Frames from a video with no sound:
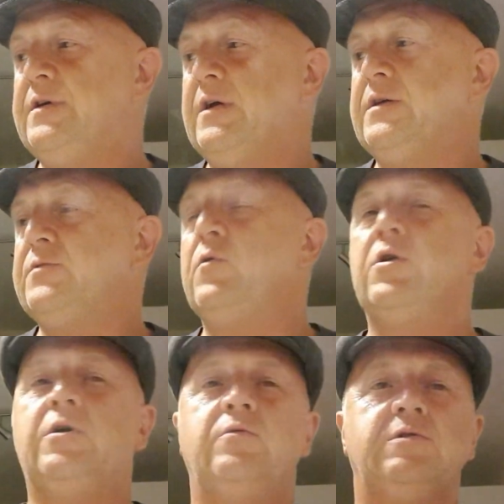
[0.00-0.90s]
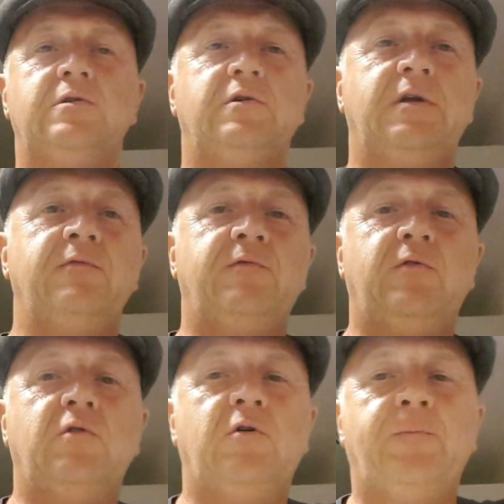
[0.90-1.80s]
this, what I was looking
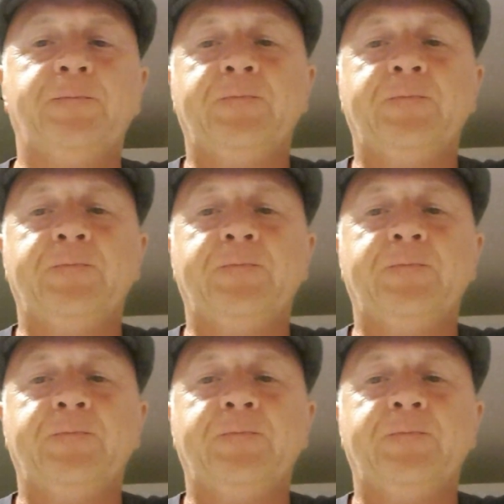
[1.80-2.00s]
for